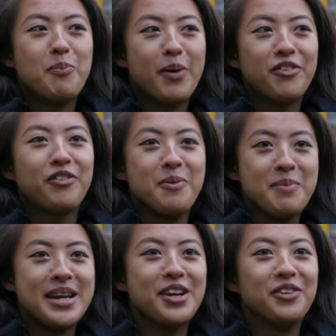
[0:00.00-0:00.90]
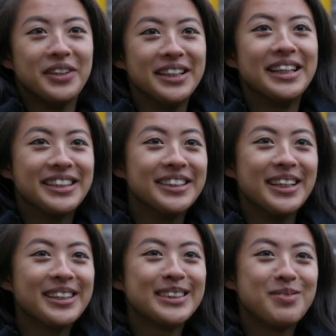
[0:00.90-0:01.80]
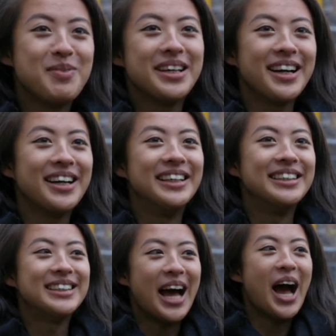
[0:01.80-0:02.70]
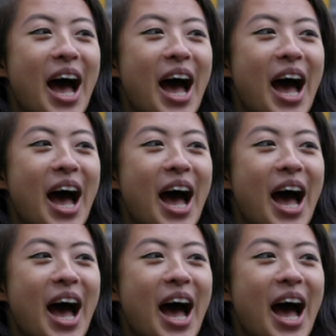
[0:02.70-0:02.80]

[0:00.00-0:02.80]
But for me, it really clicks because